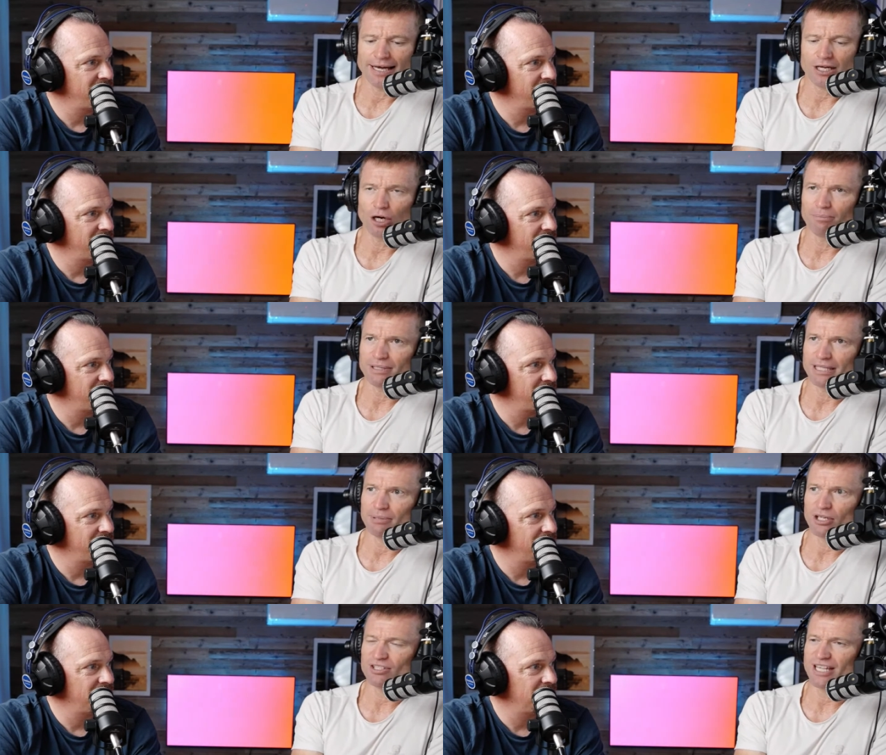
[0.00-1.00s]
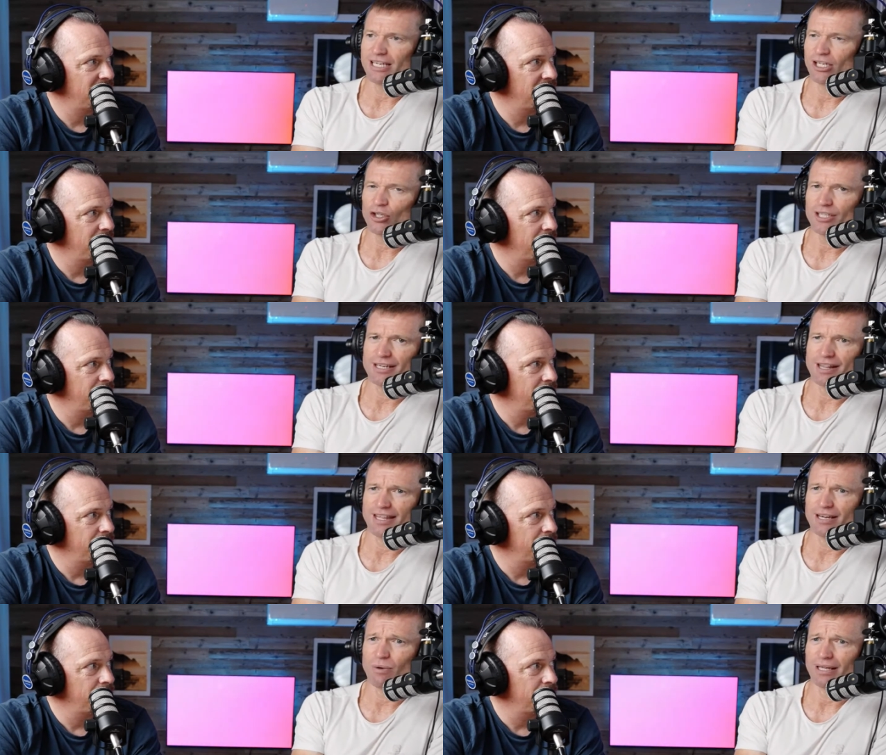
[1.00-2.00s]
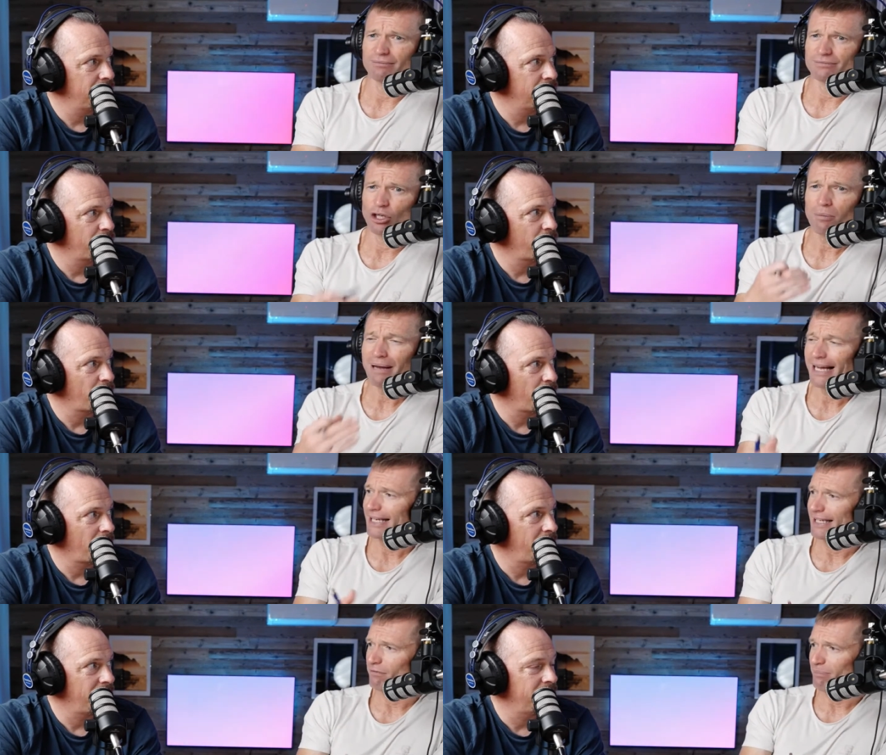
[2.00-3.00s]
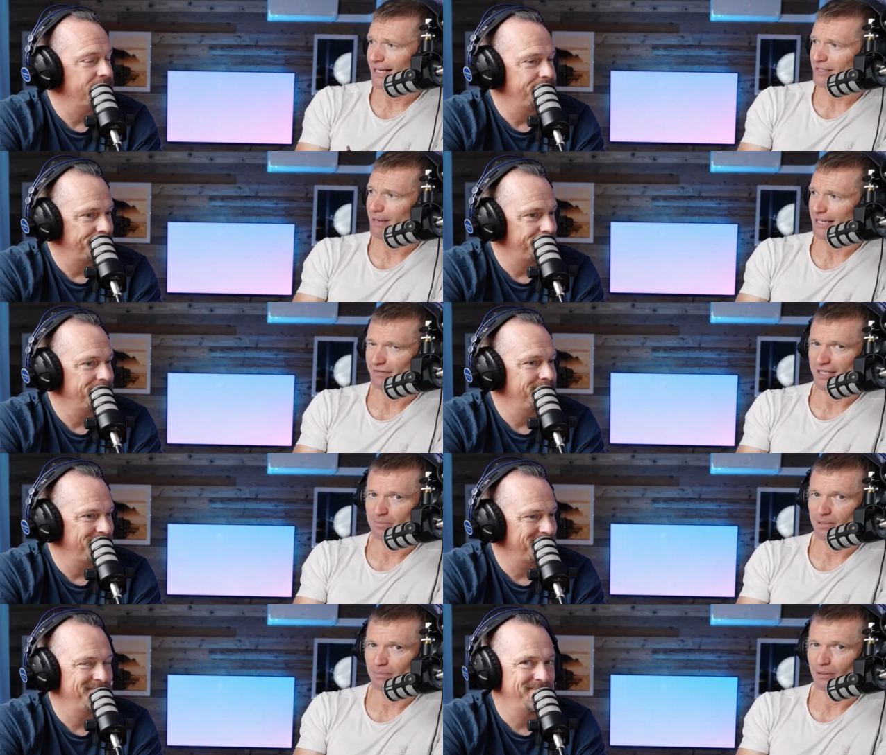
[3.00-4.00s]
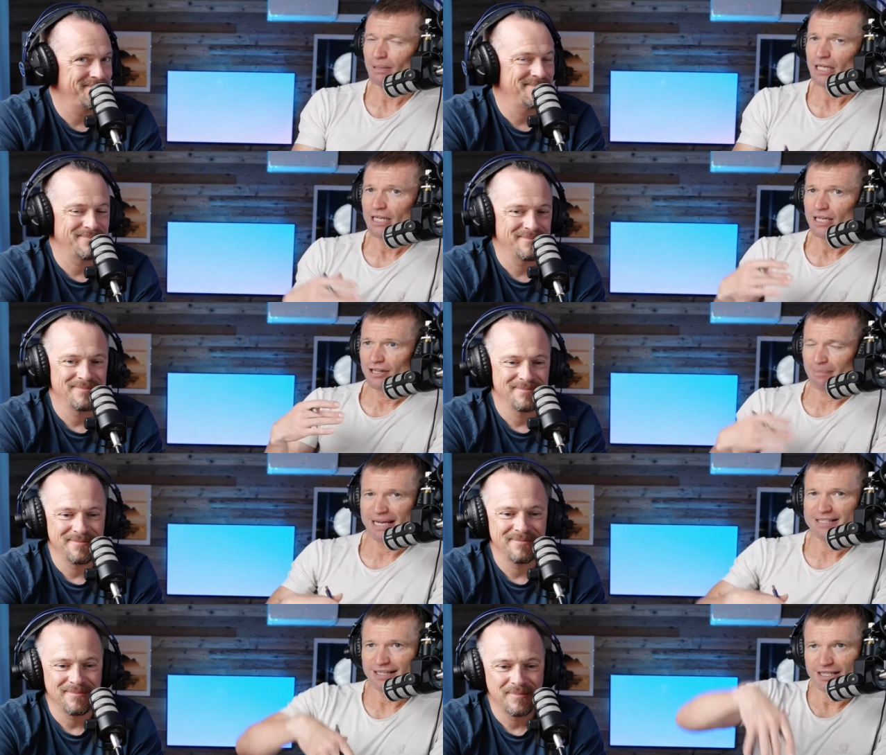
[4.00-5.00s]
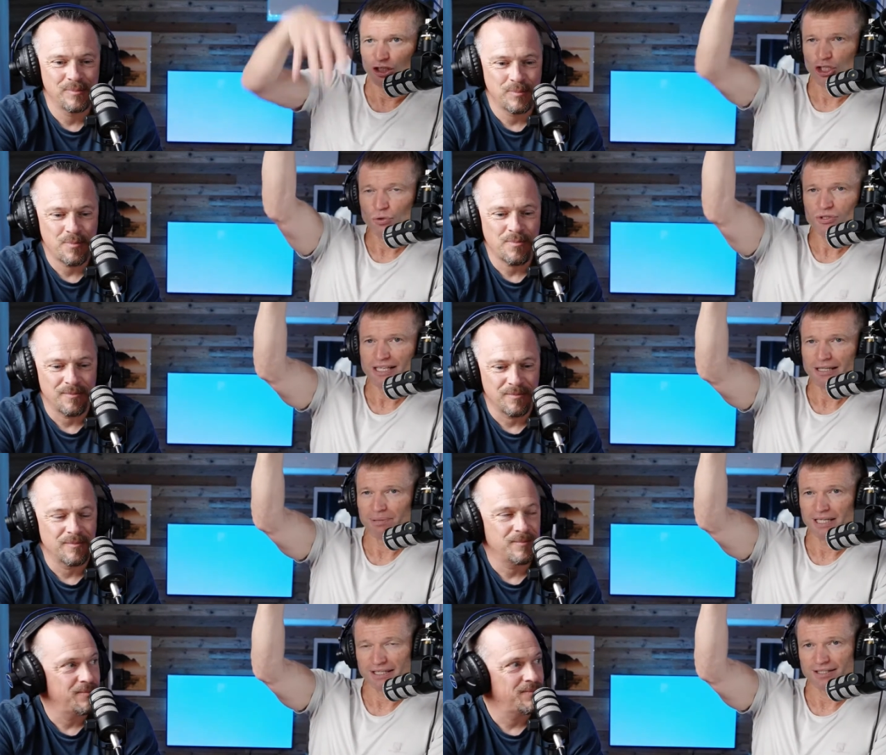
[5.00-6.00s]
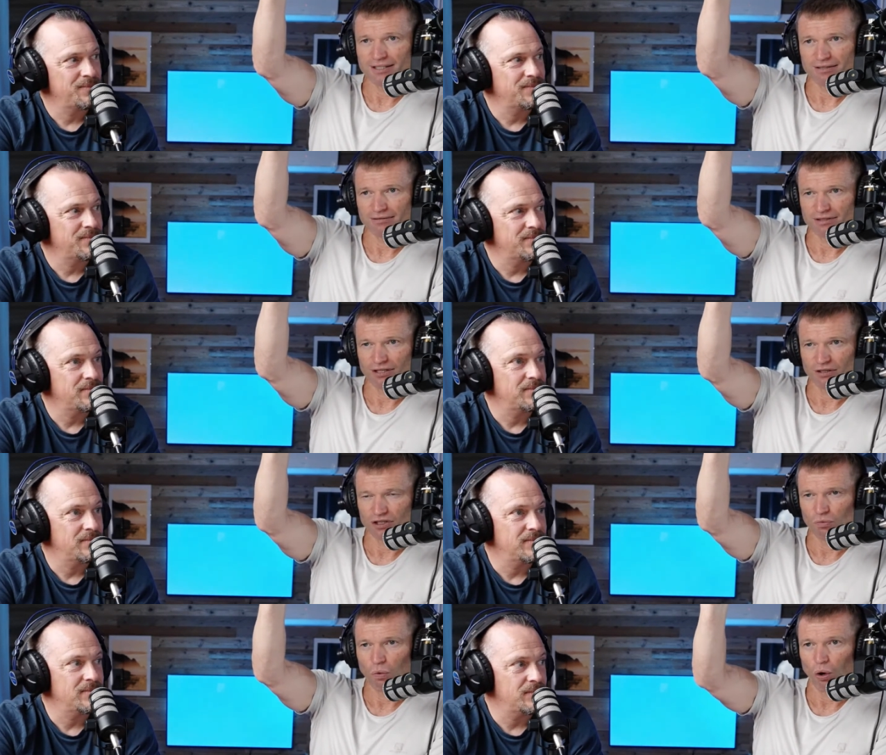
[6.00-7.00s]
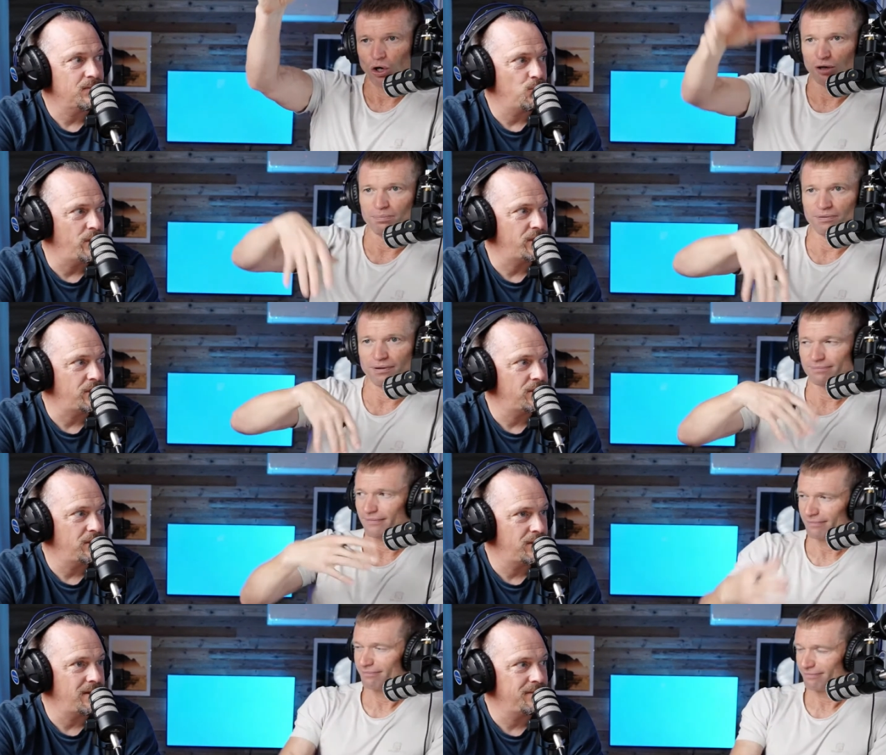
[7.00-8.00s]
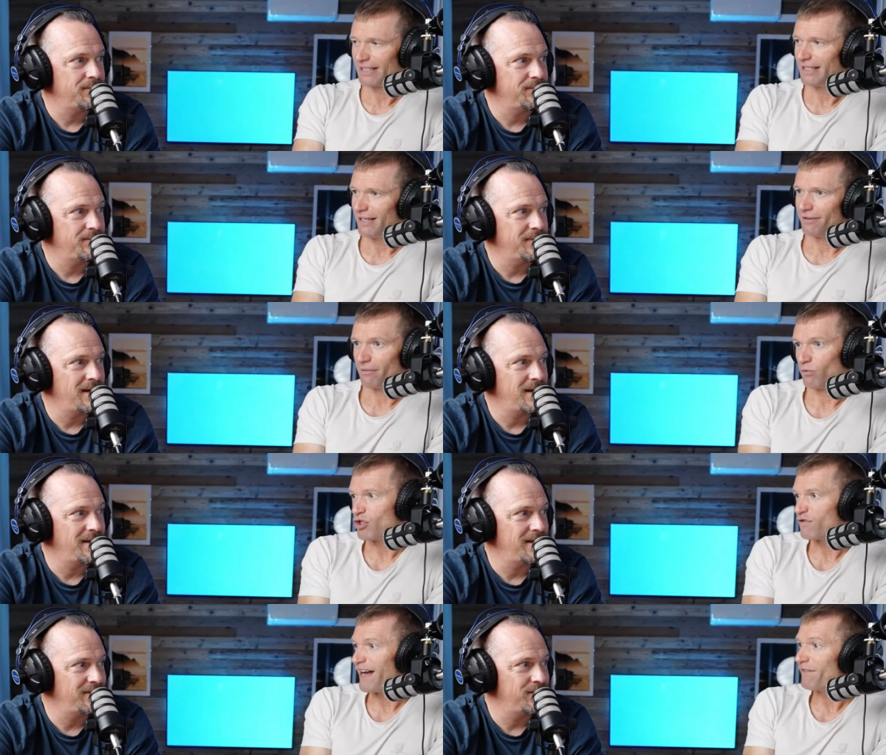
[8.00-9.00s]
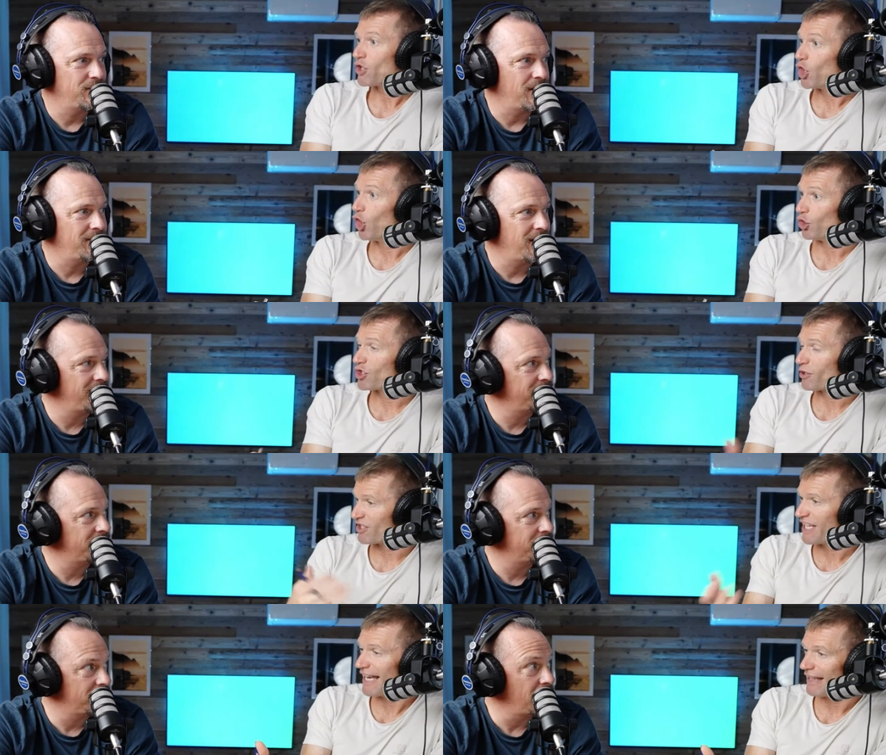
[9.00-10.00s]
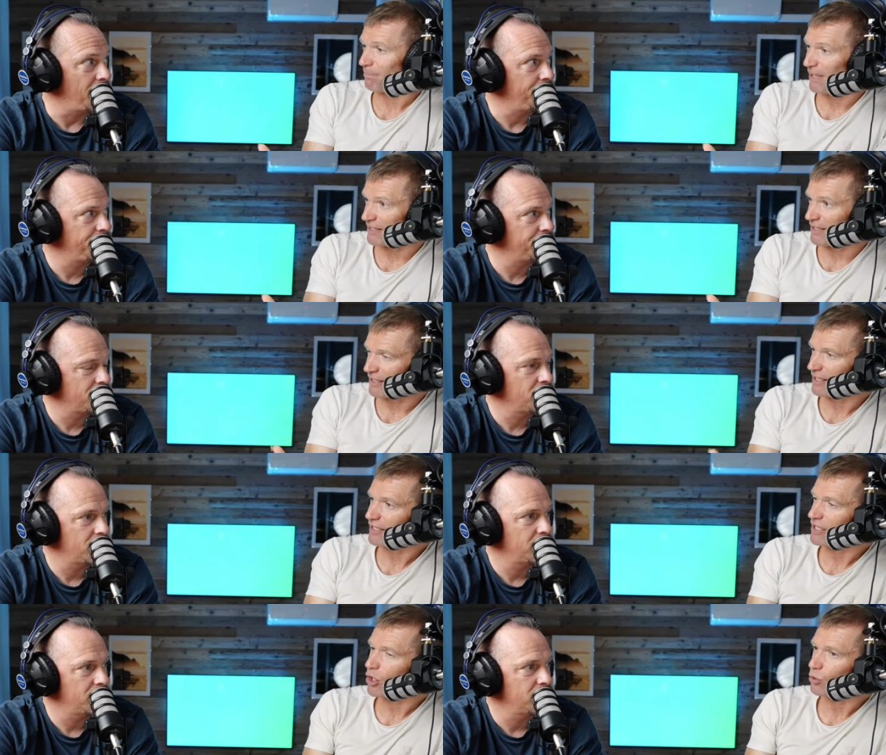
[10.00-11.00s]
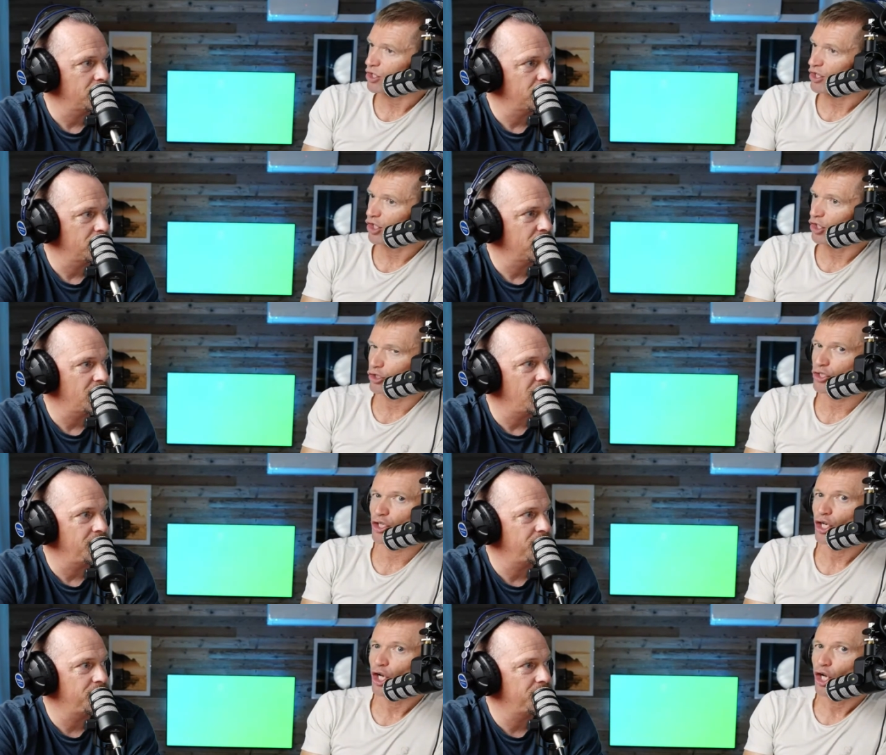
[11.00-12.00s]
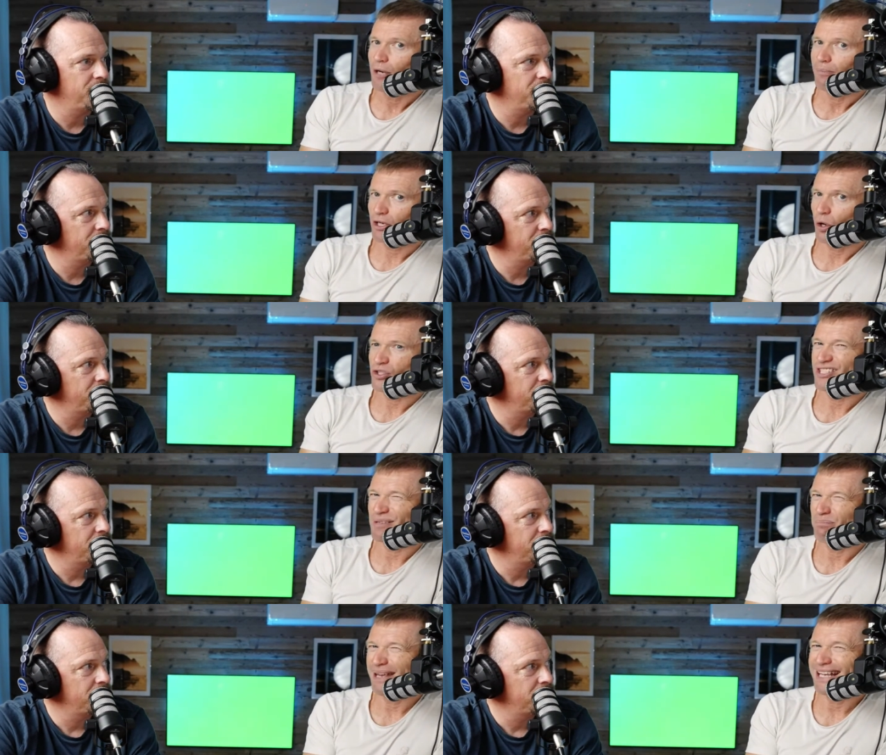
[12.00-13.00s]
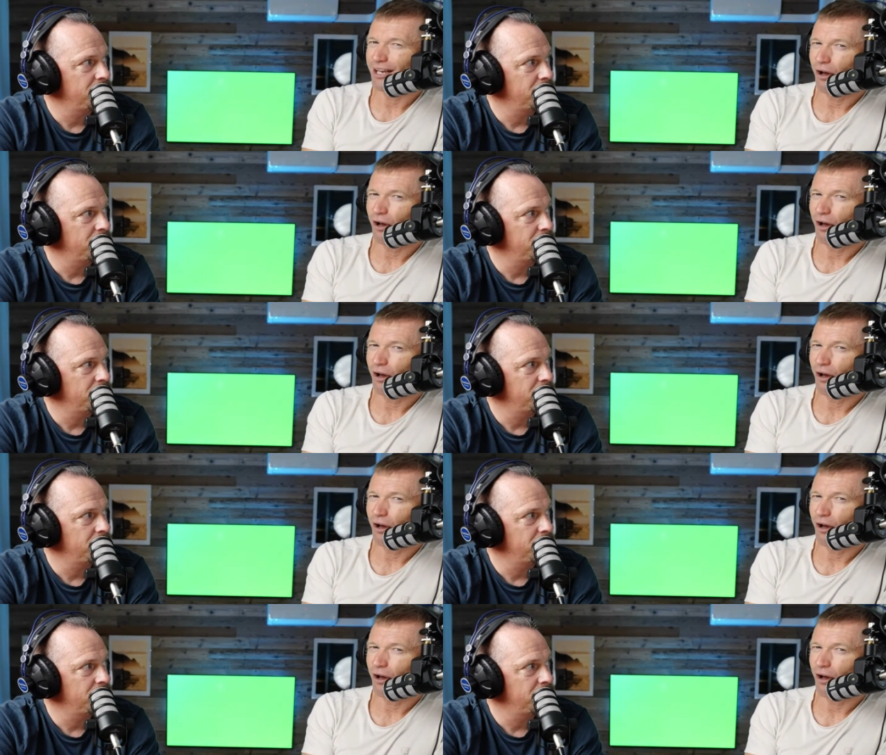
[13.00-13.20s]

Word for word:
Speaker 1: uh, company because they look at it and think, well, they're not buying a lift past many of these people. They're basically using the piece to, to, to walk up. Which, the, yeah. Uh, which is fine for the huts because they get yeah. the business. At least they go to the huts. Yeah. But of course, it's a big